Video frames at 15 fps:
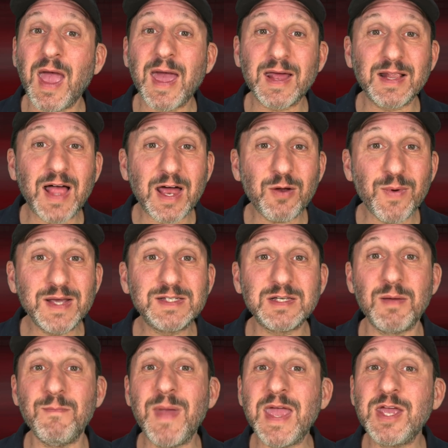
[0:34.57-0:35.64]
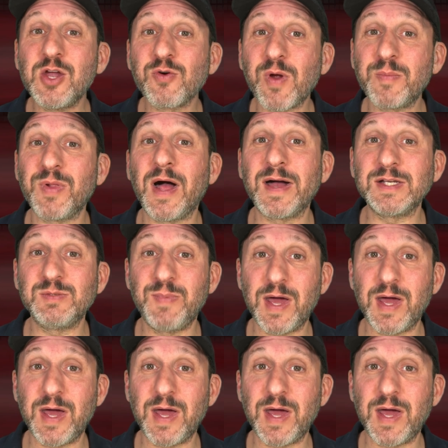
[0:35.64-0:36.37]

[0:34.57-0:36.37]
and a lot of ways to make your replies